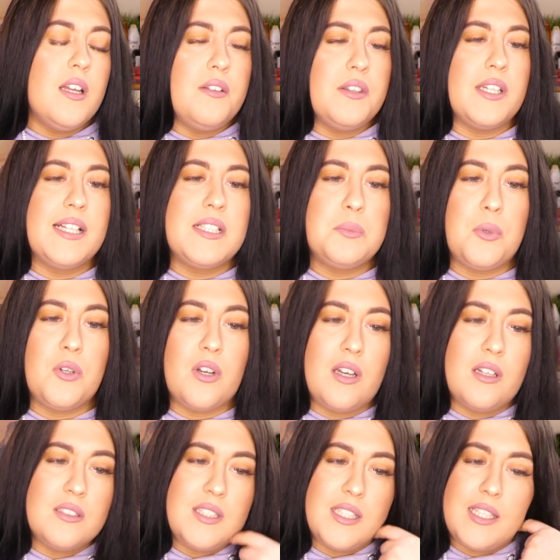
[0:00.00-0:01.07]
The next
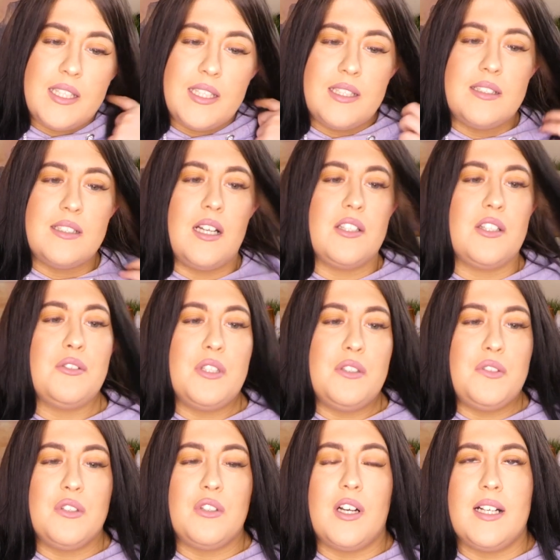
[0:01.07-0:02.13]
product is, I don't know
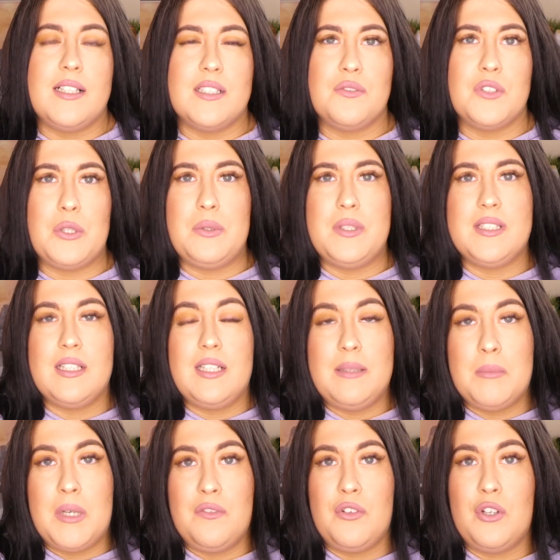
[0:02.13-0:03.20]
if you guys have noticed
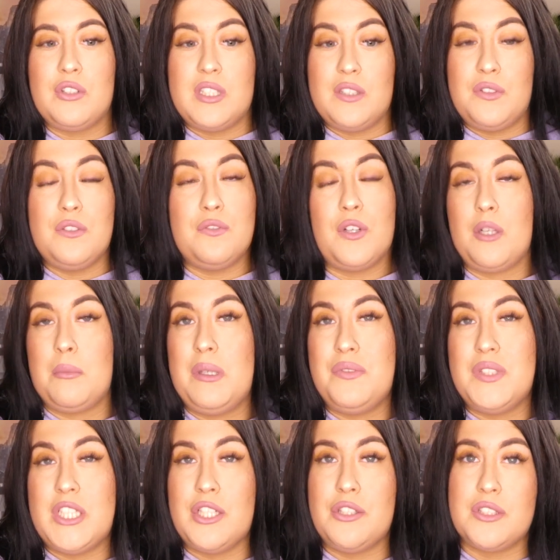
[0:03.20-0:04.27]
in my vlogs, if you follow my
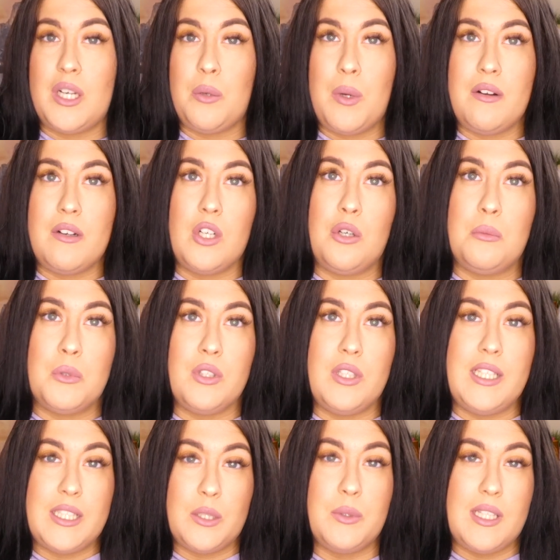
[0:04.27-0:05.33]
videos, I wear a lot more
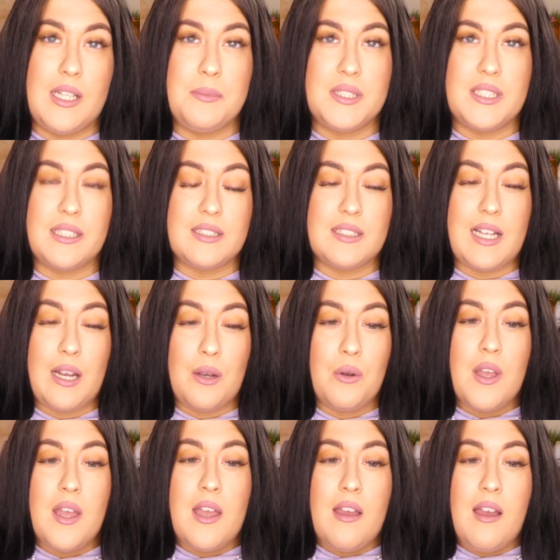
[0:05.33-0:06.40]
liquid lipsticks now,
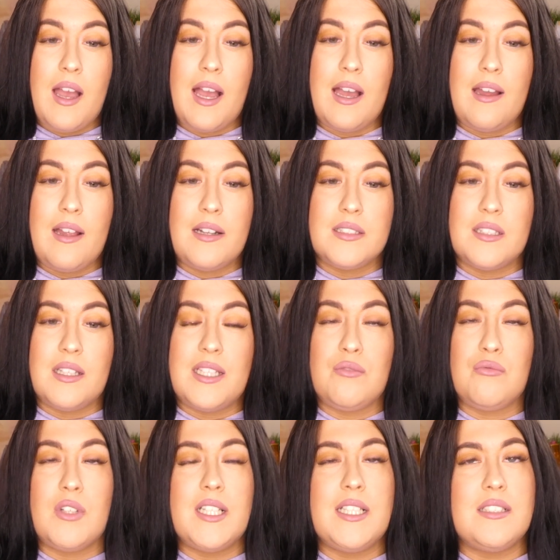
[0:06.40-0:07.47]
and it
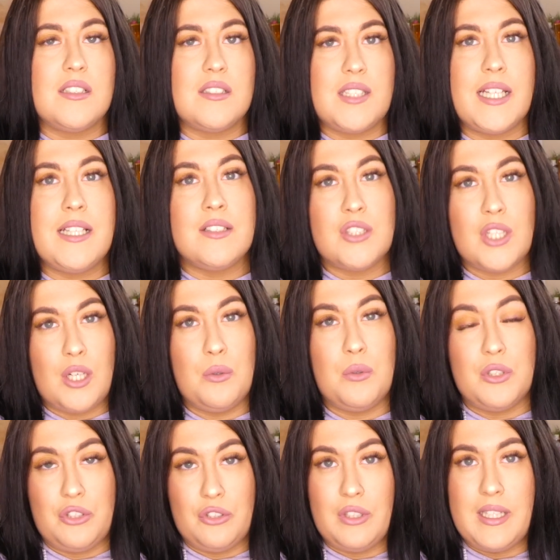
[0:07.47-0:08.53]
really does take a toll
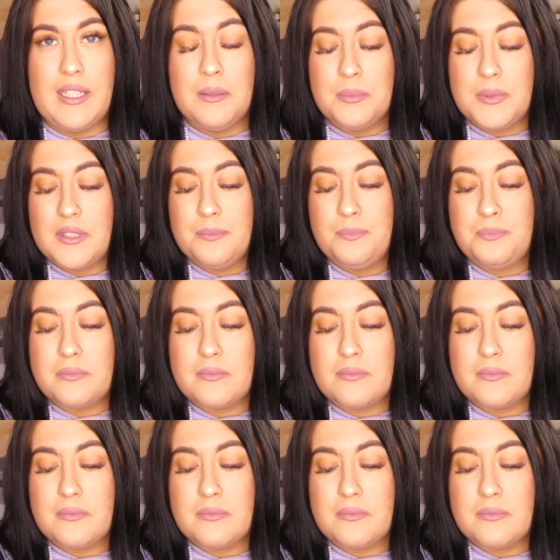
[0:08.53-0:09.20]
on your lips.